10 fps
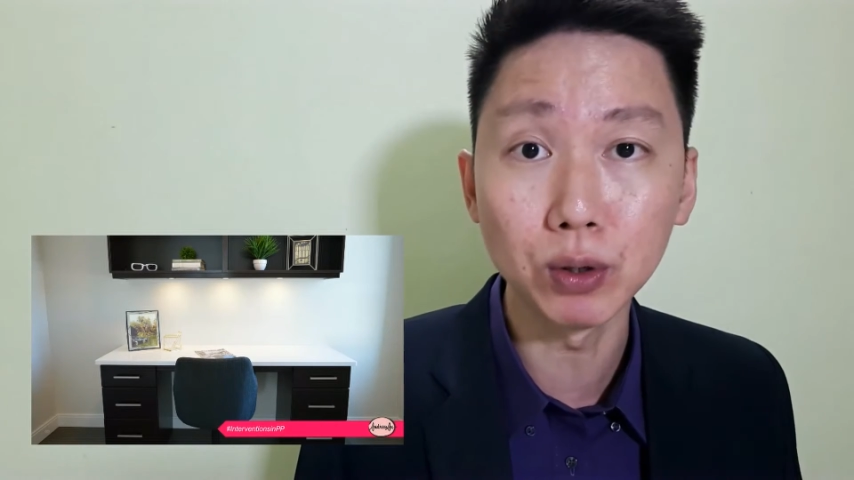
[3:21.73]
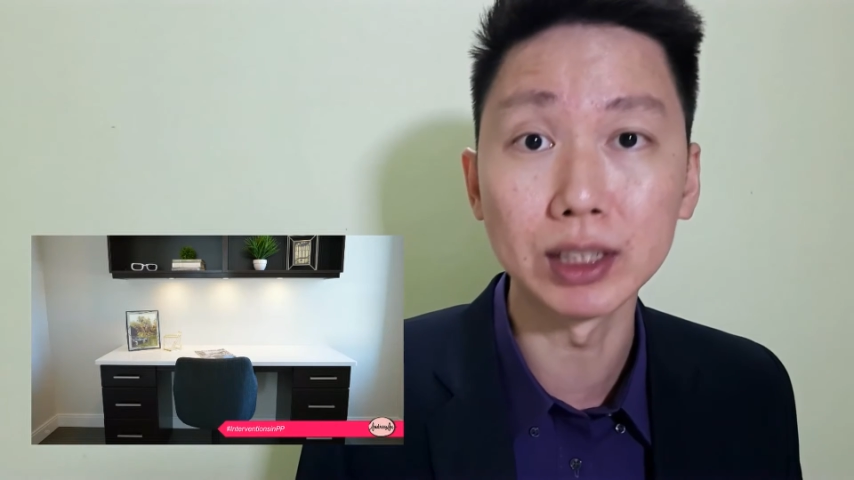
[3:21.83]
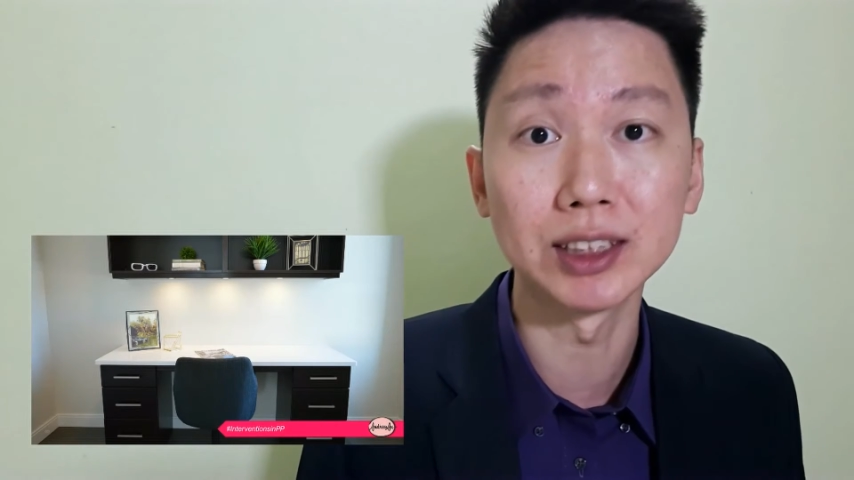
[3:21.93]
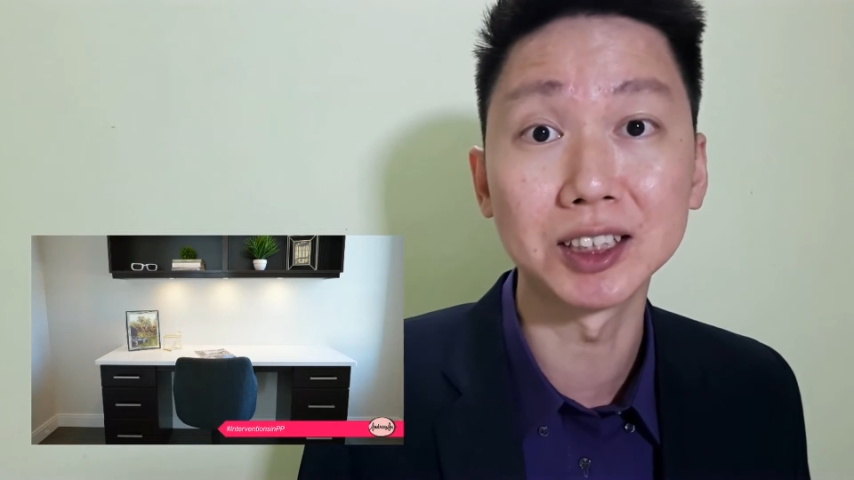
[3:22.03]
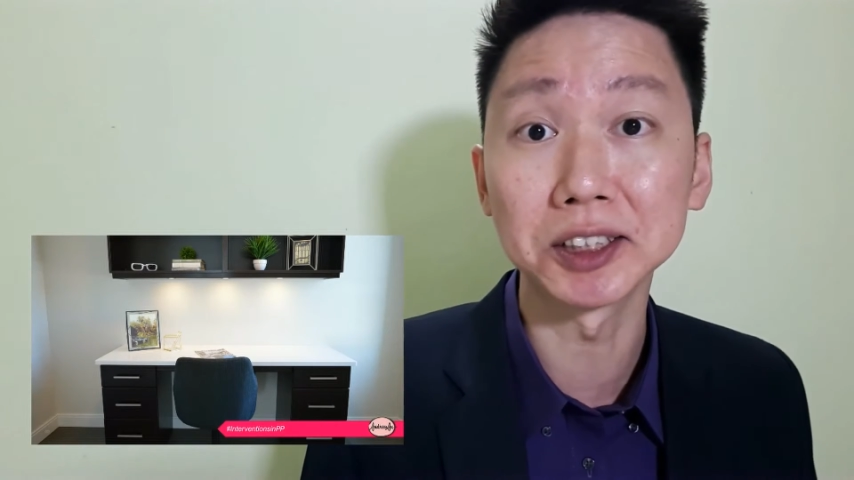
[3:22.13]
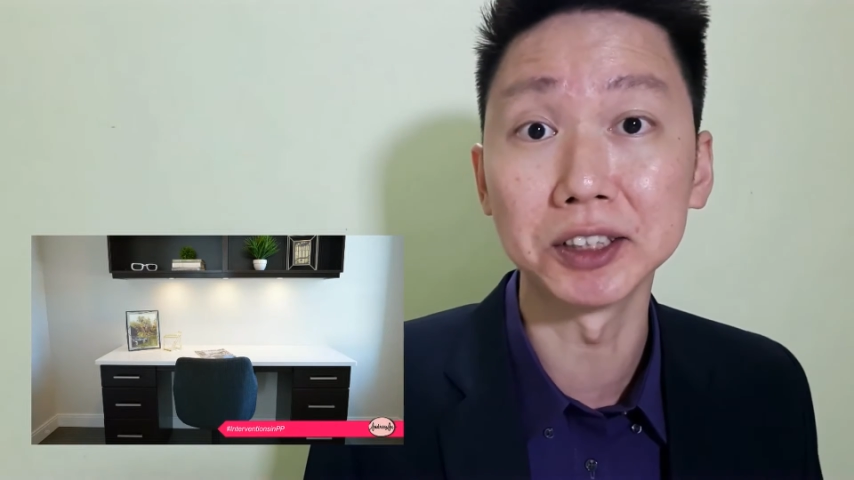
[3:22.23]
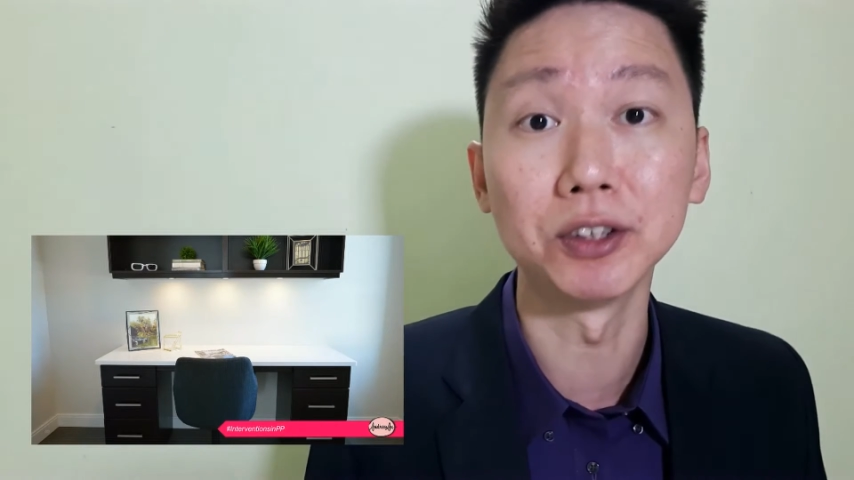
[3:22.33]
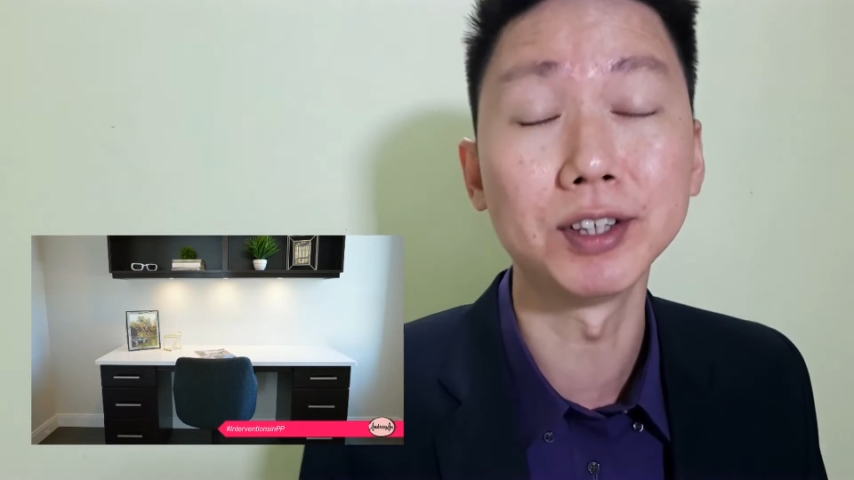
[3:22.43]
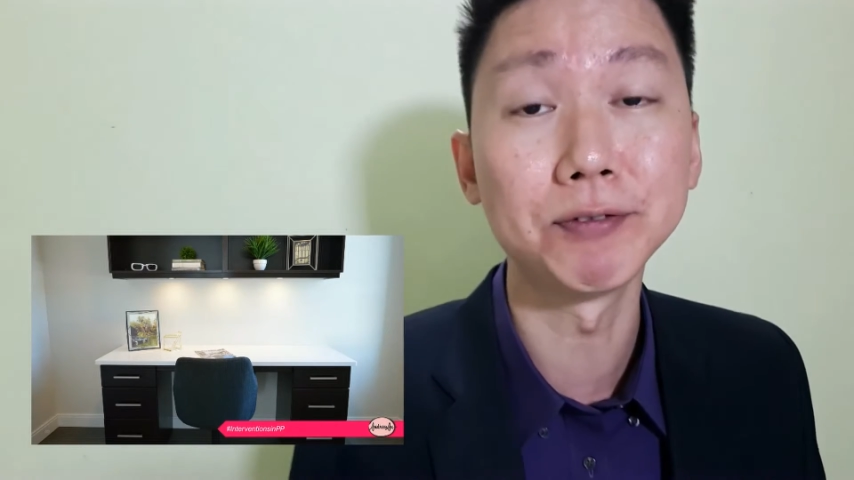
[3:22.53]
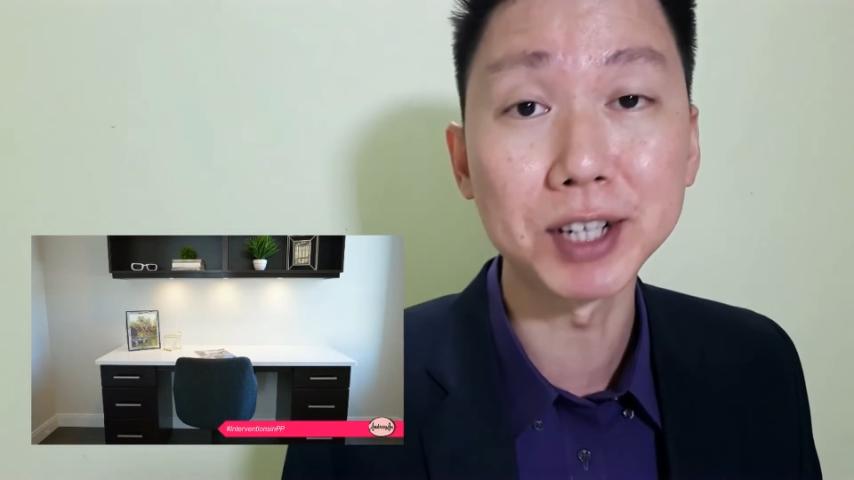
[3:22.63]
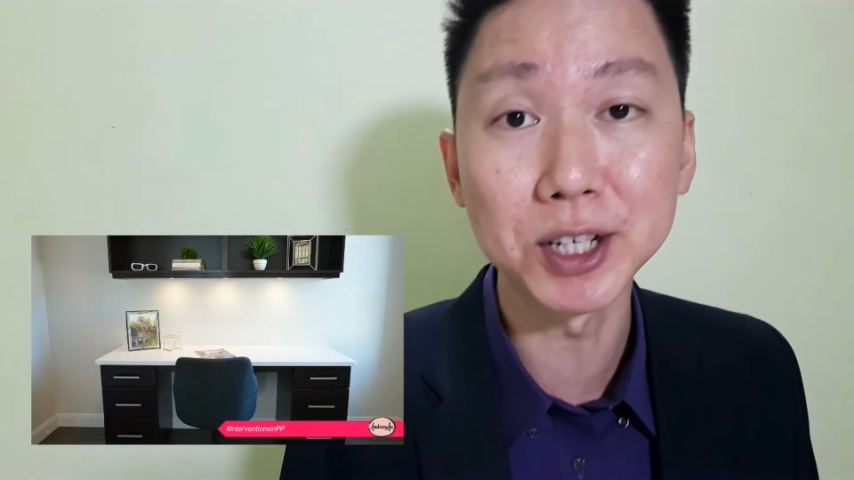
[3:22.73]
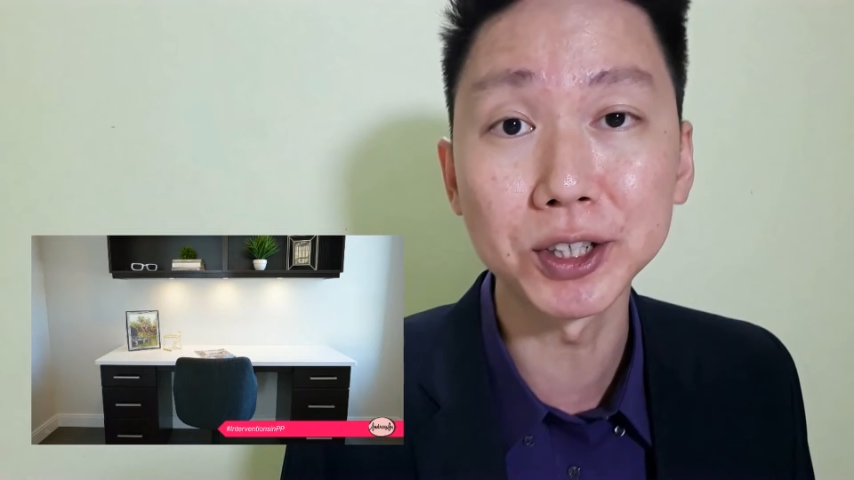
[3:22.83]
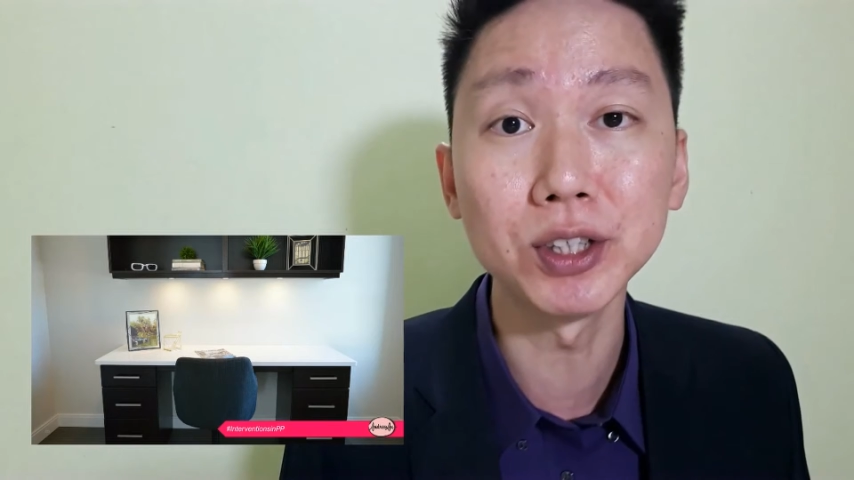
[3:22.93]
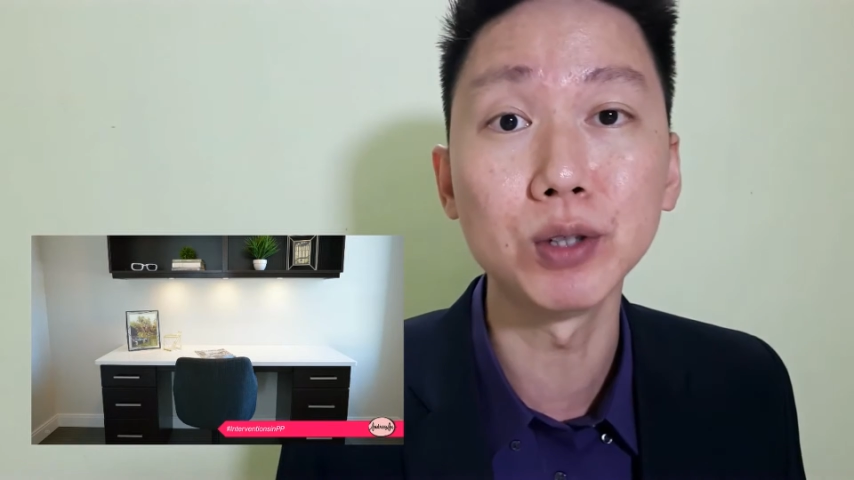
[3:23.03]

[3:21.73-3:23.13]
it is just a notification,